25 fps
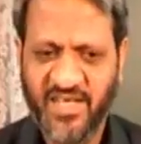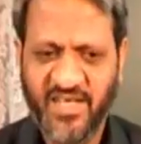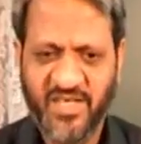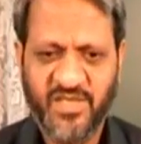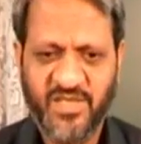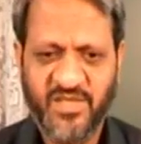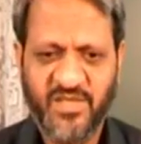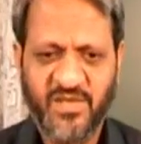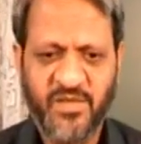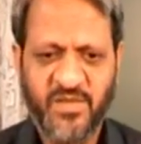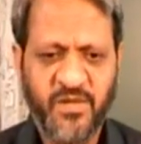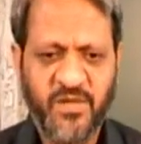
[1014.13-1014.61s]

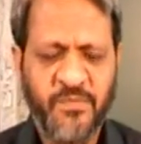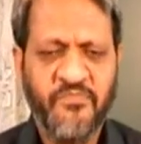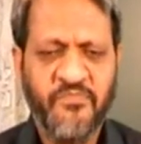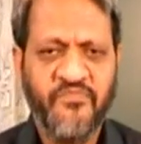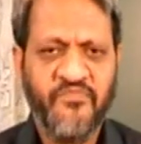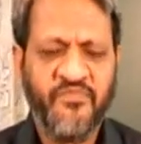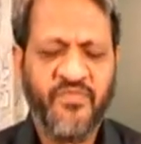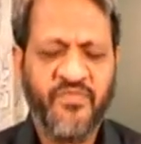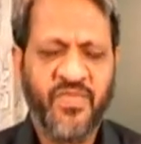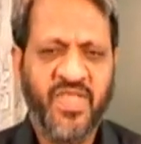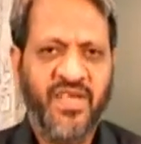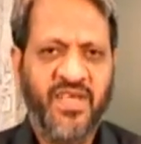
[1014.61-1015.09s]
So,
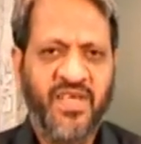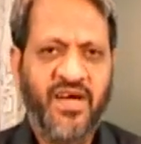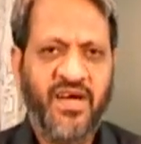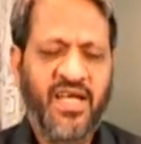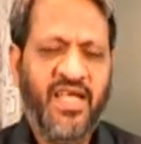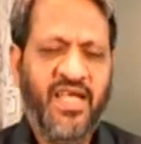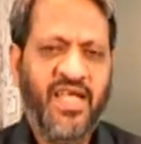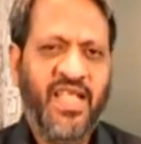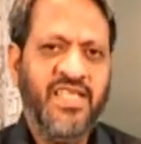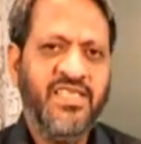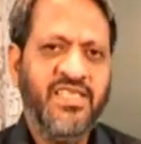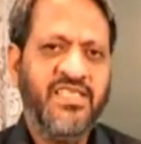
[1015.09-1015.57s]
a
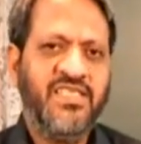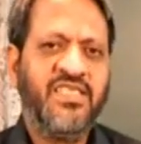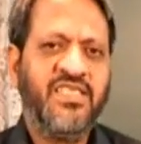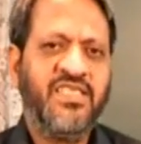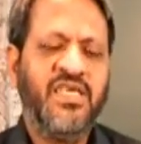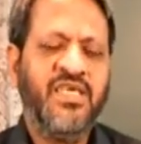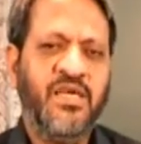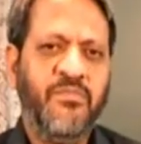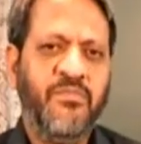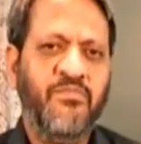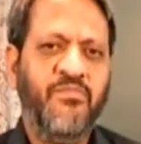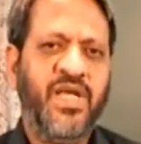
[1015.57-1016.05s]
lens
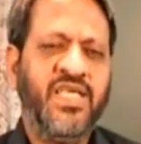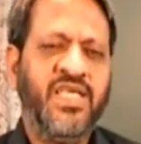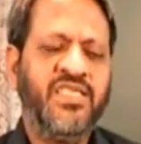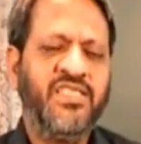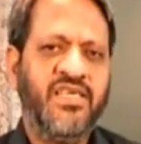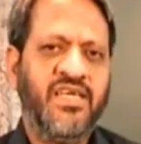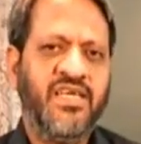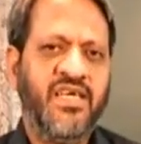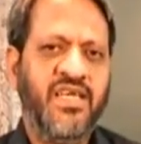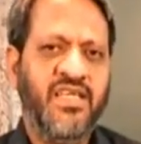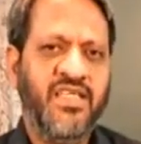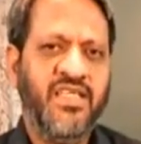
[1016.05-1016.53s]

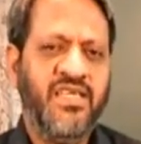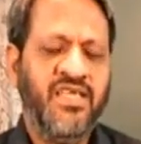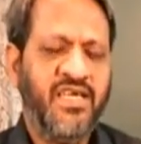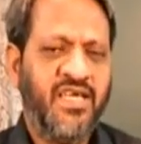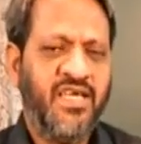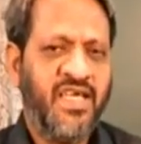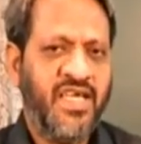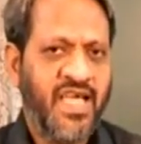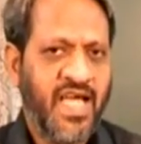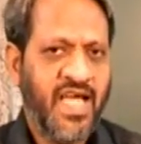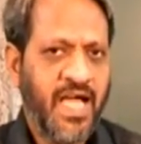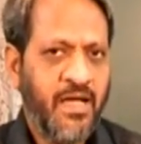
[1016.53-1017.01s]
basically
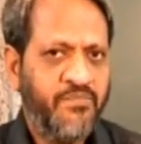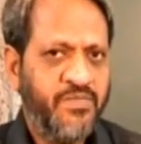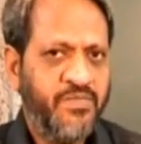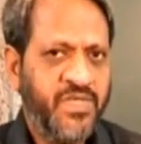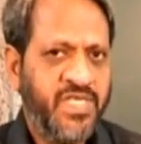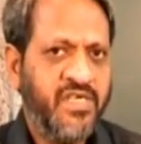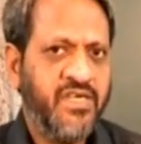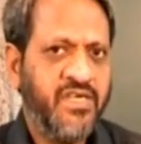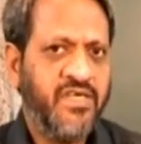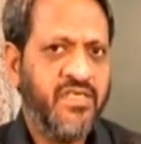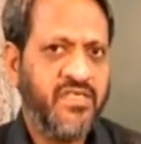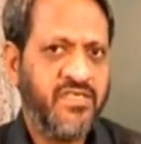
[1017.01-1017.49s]

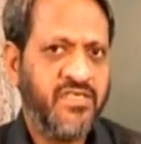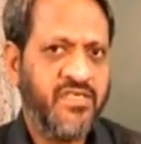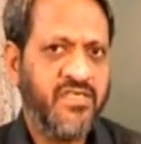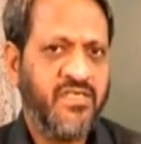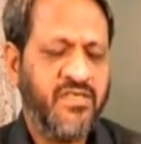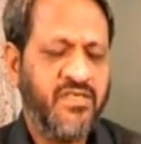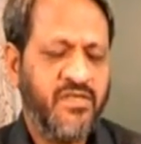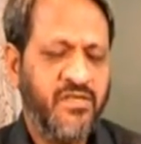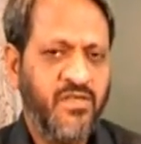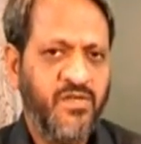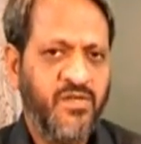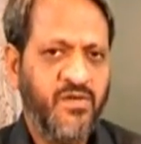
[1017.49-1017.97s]

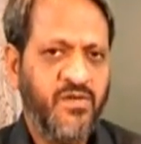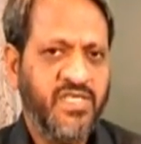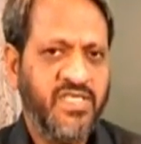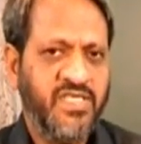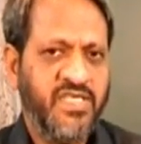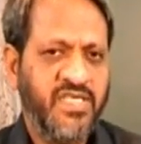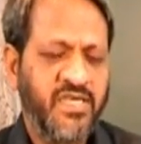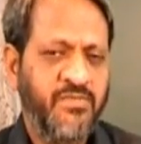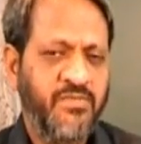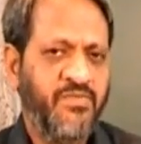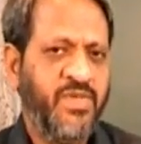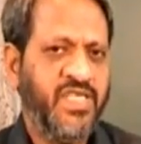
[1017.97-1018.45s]
captures those
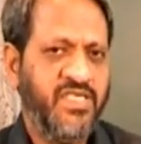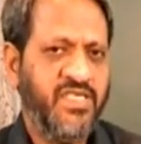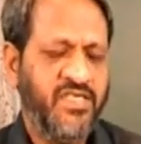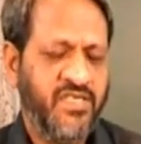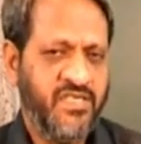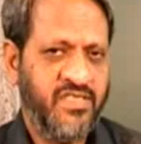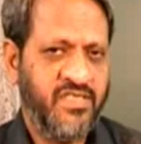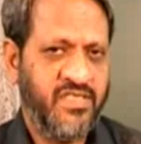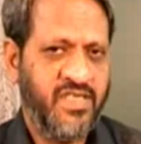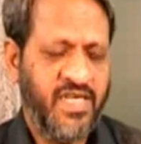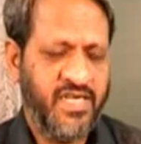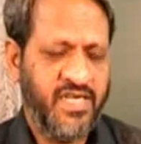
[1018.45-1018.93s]

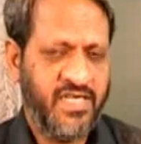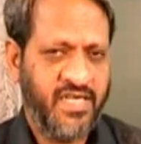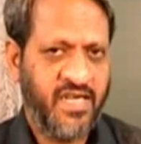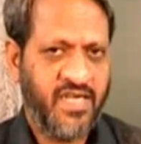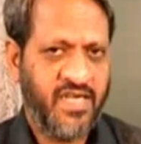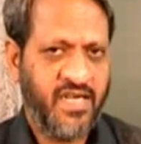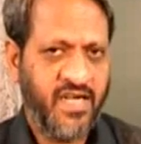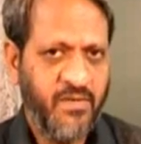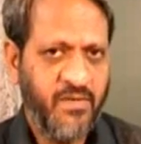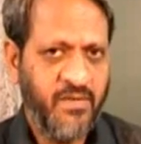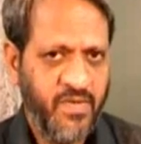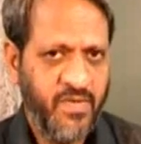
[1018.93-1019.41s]
images that are
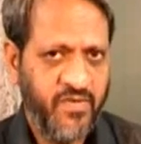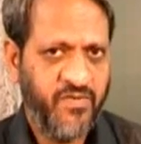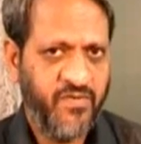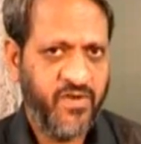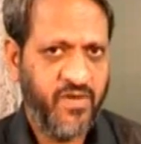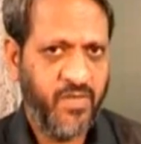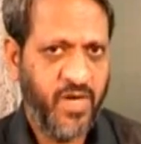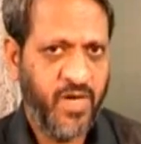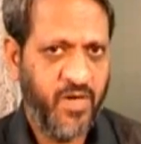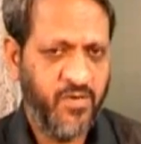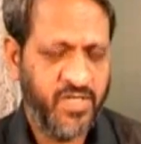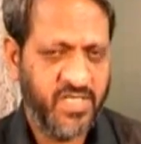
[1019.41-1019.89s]
coming
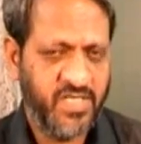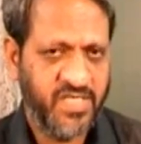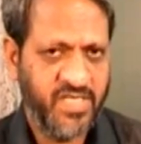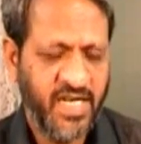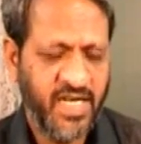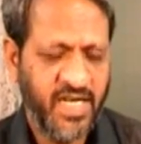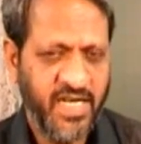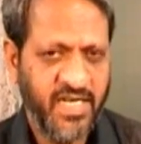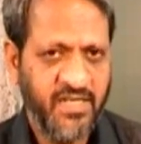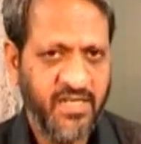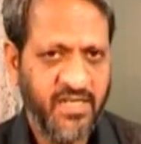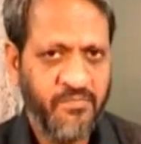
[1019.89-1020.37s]
from
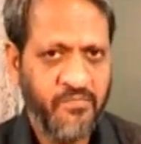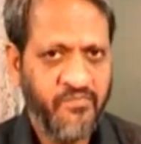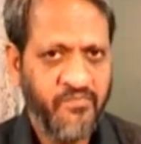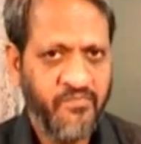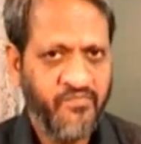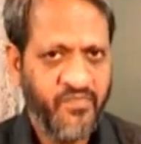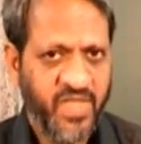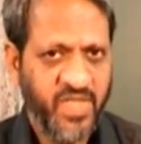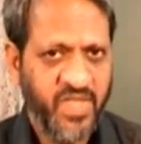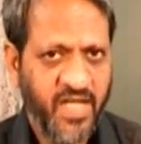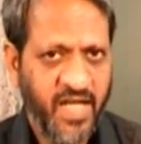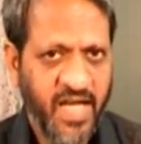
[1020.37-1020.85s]
outside
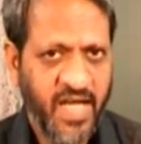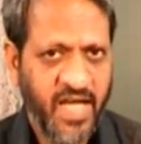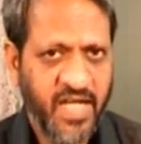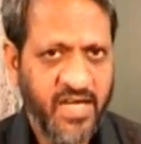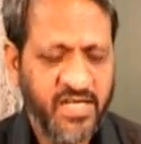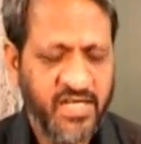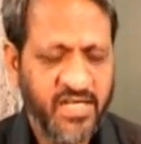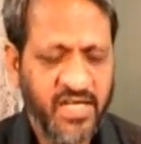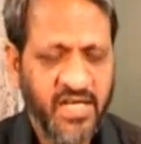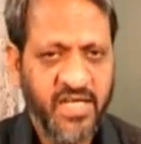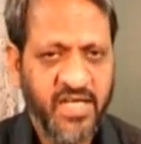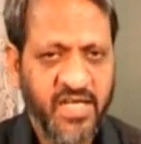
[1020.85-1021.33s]

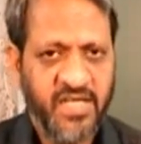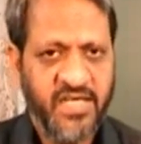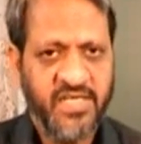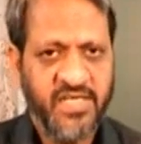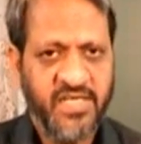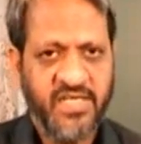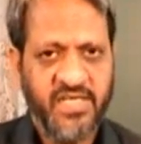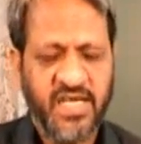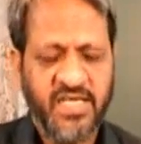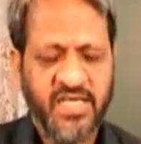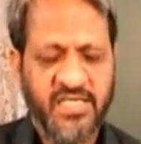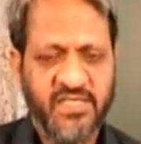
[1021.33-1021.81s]
and
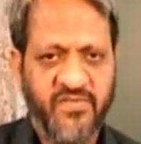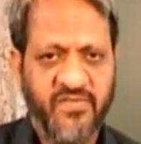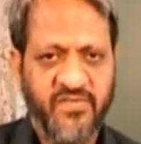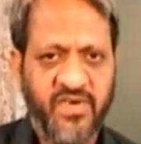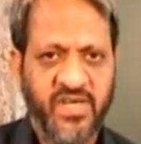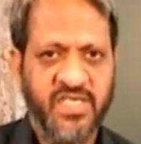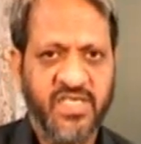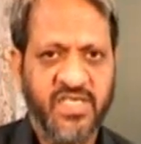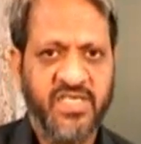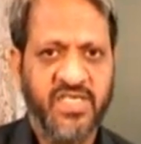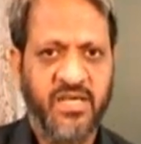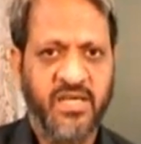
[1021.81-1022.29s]

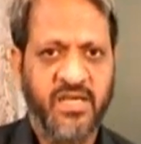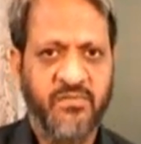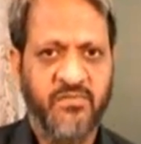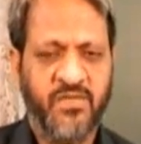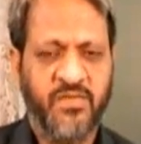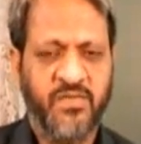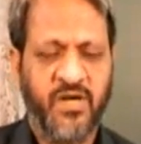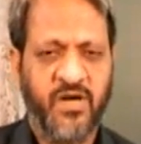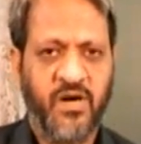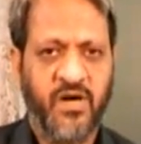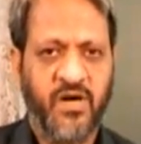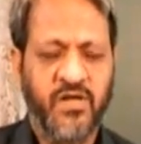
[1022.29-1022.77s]
transfers them
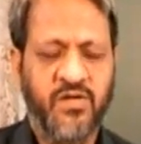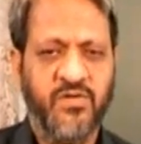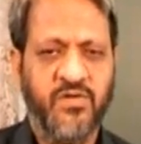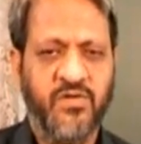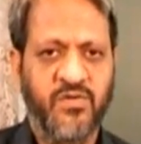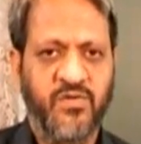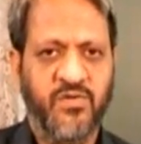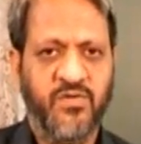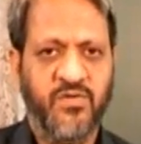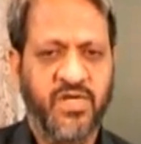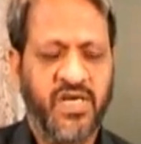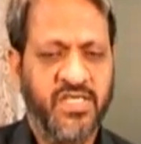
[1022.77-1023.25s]

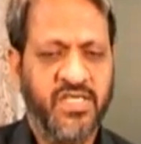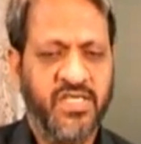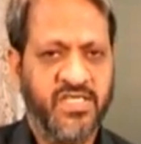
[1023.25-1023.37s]
onto a